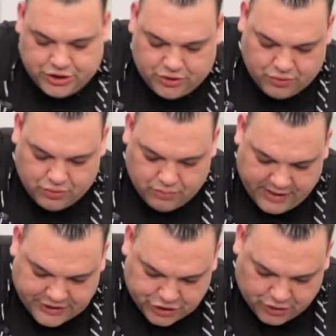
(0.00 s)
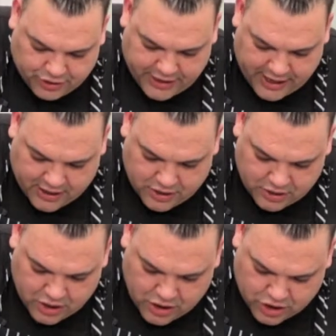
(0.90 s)
to make sure that
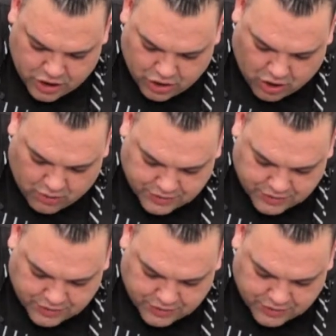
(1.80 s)
you're